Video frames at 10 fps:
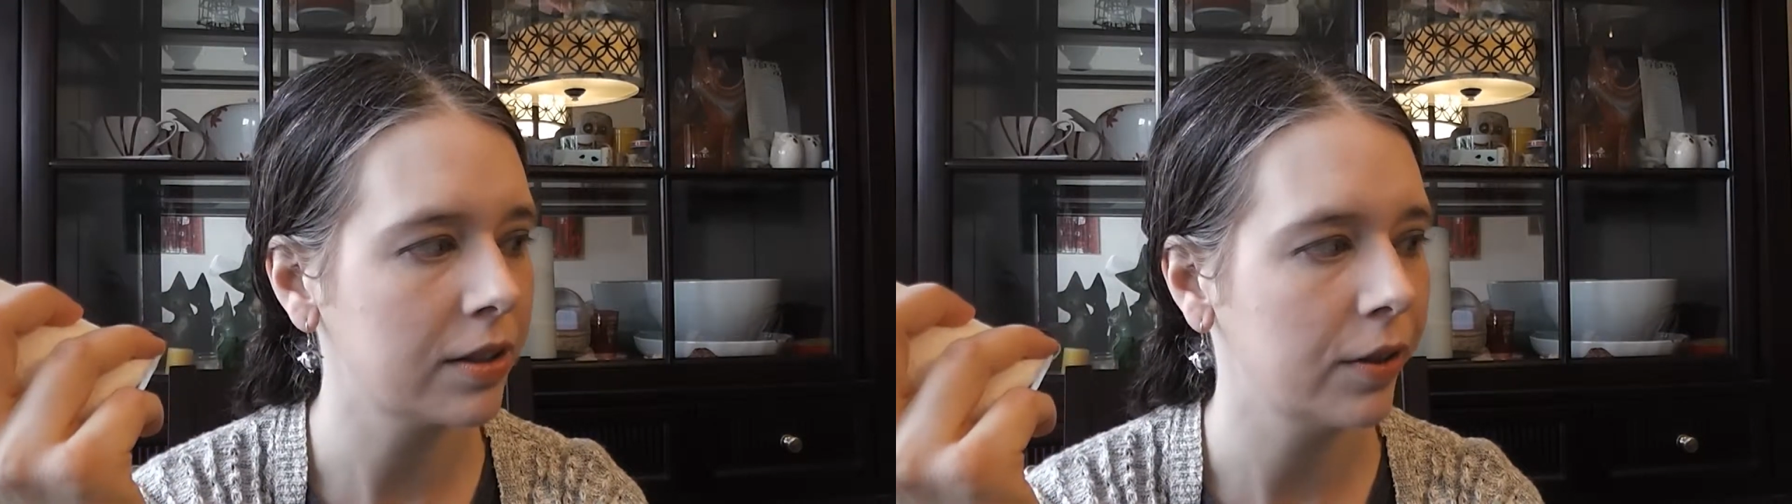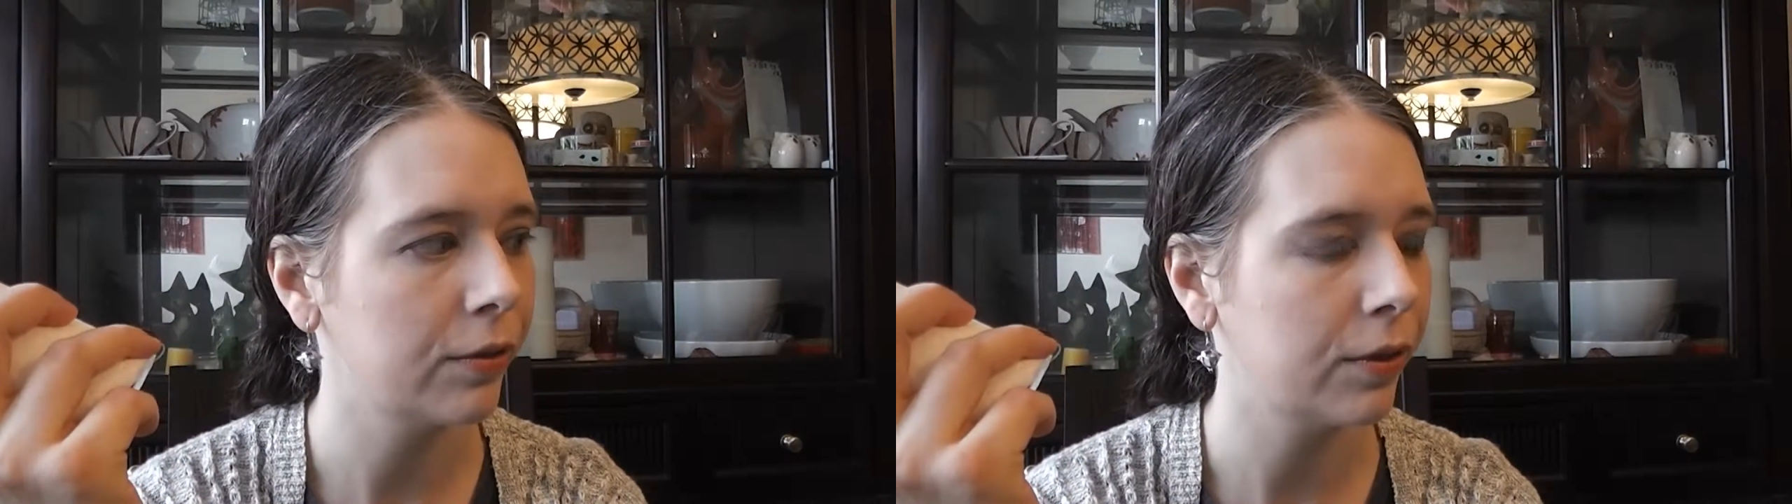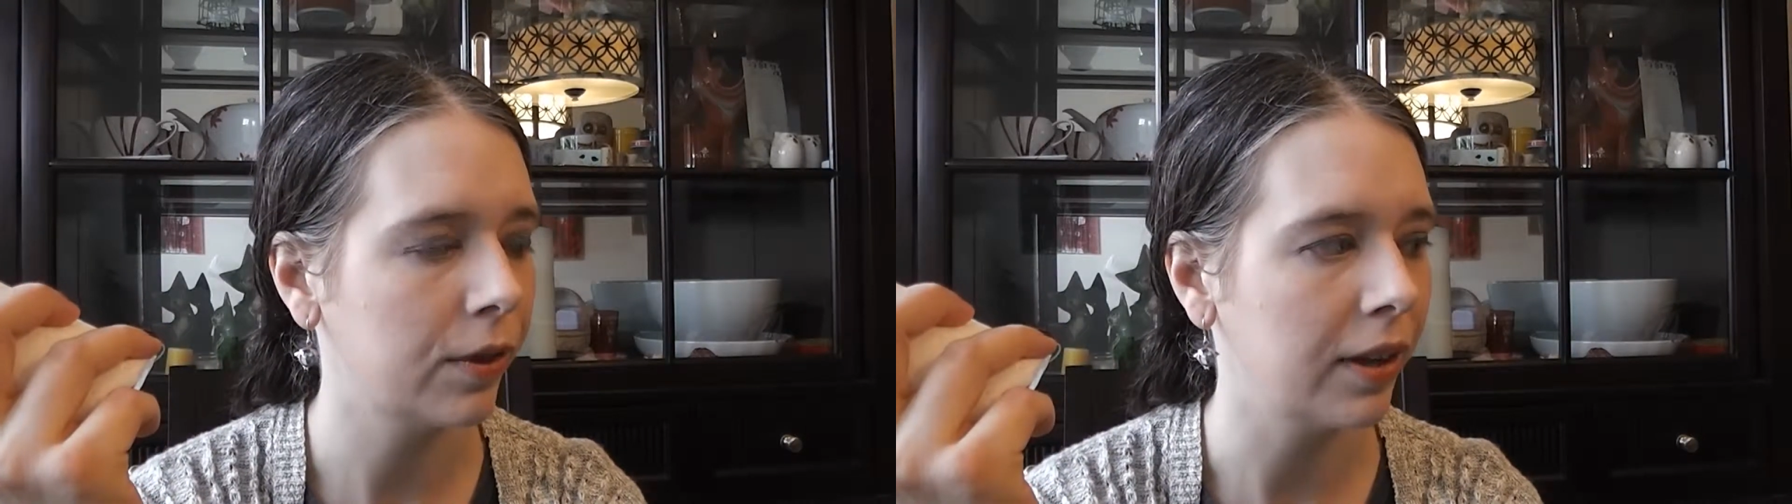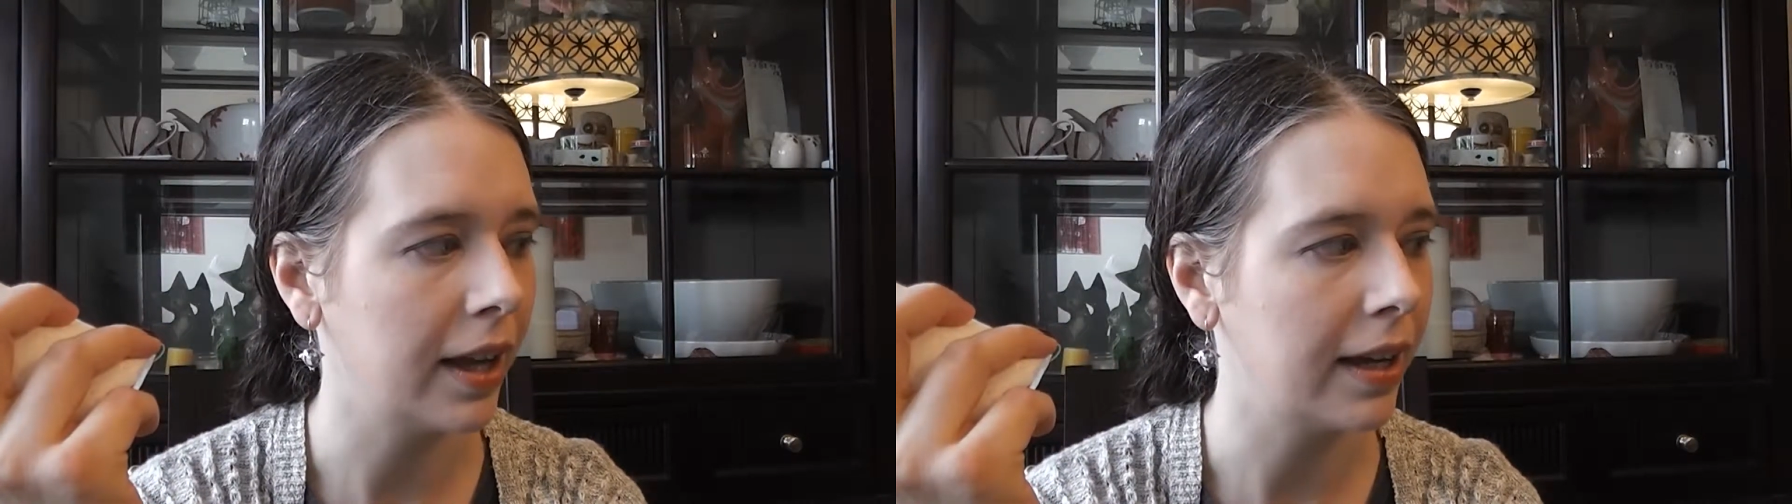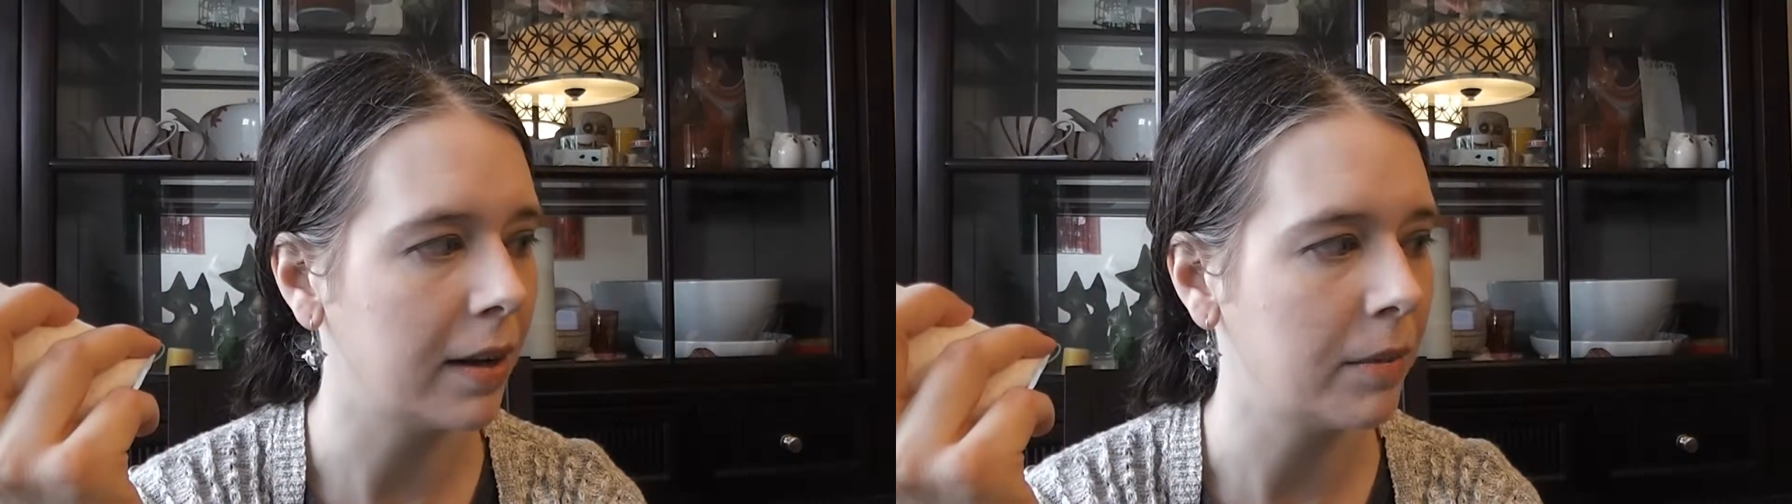so for
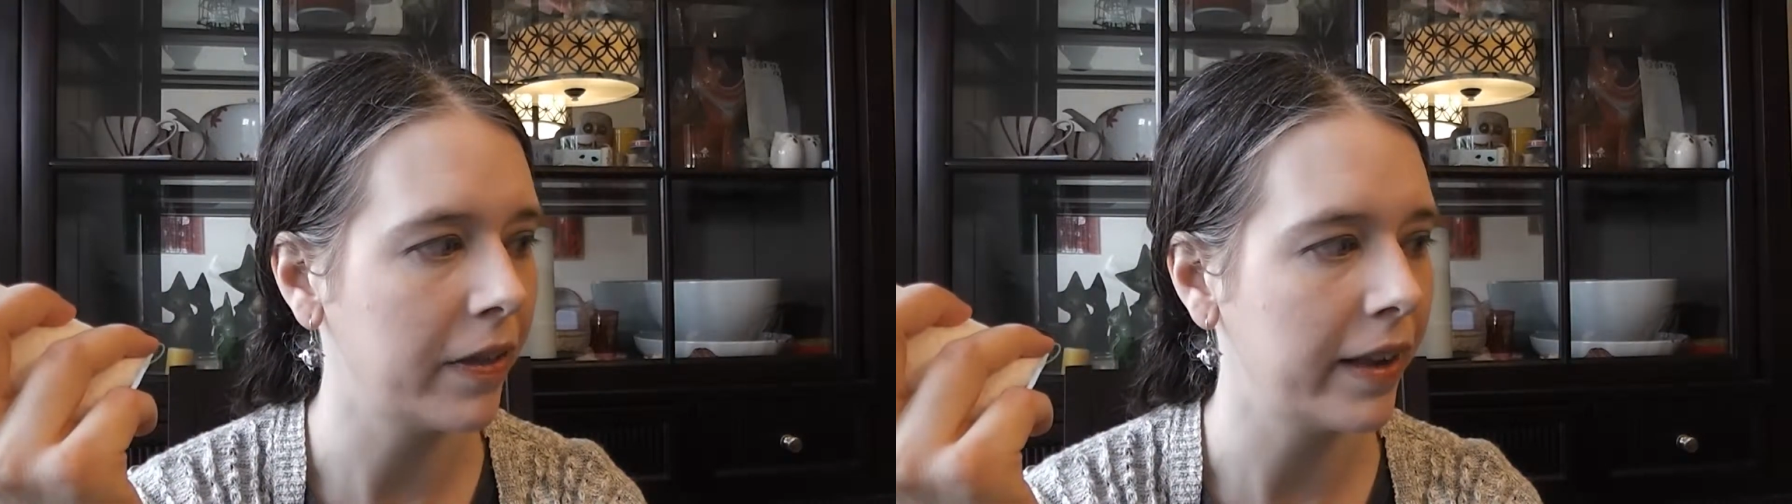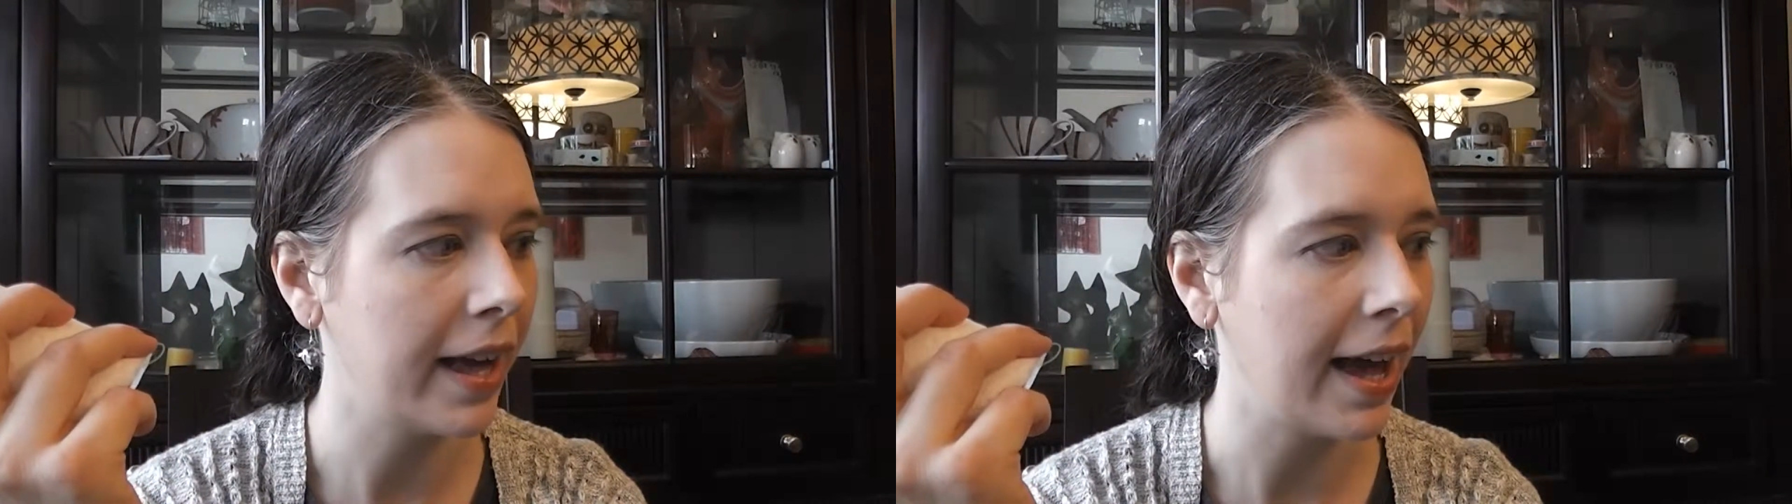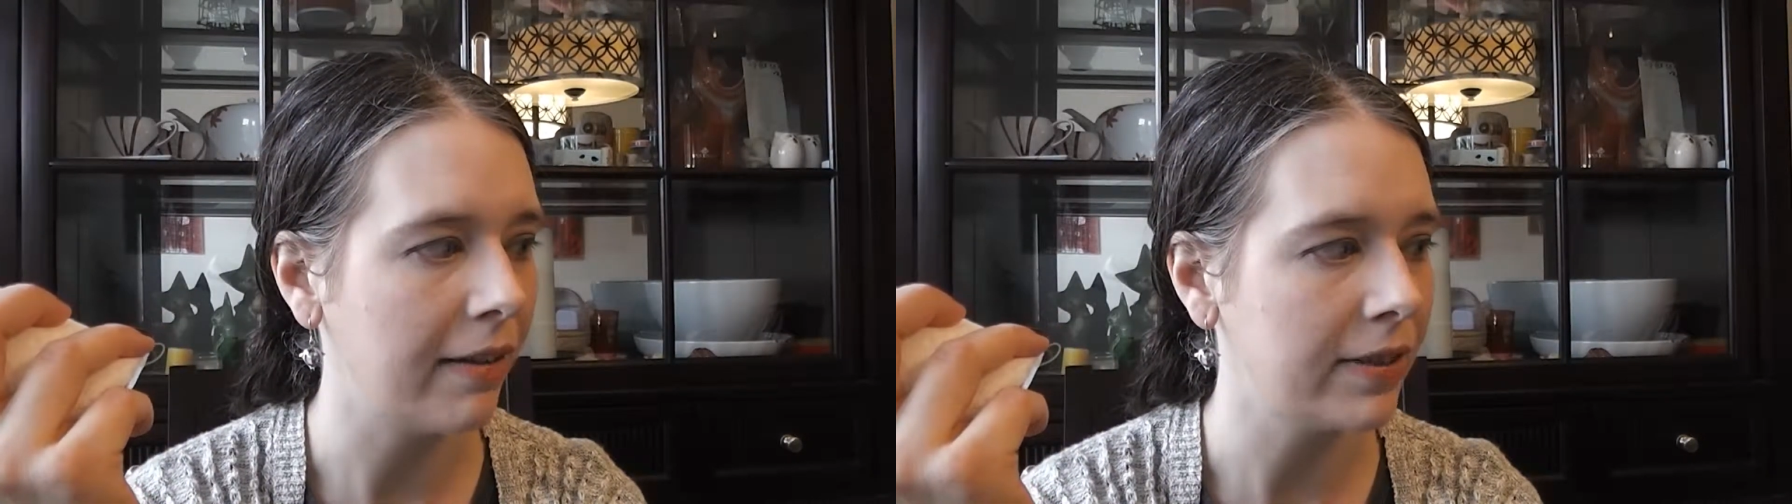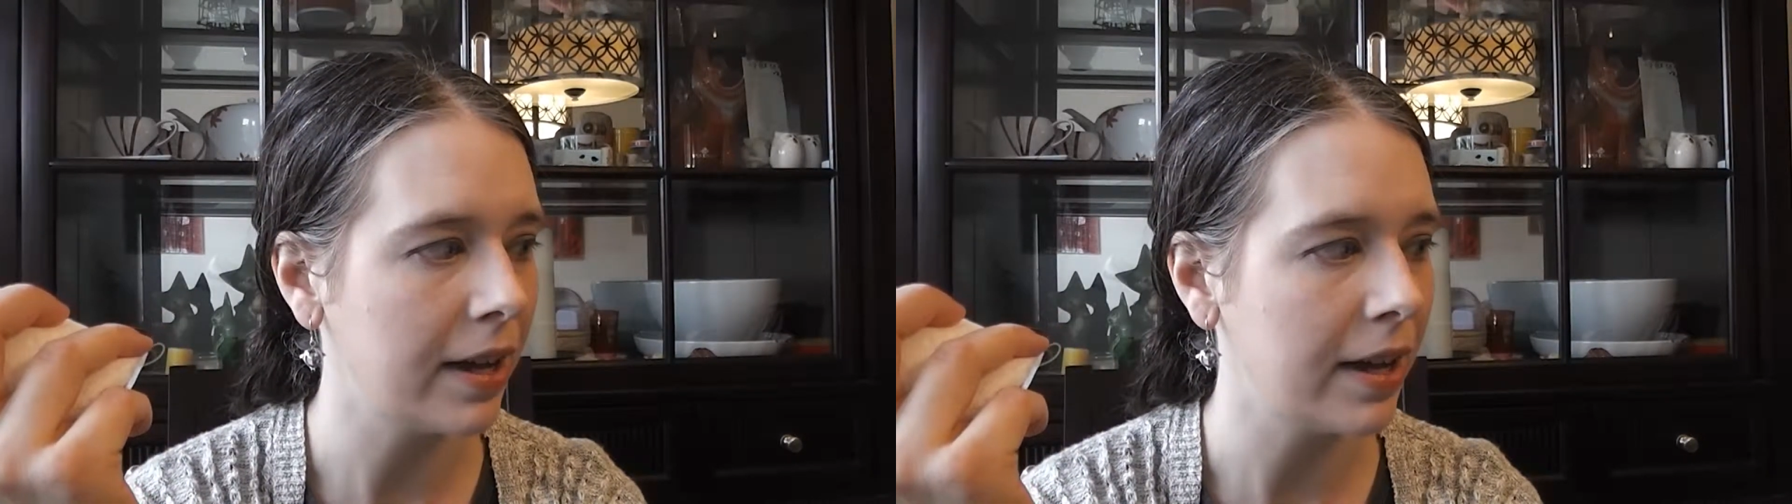like a month and a half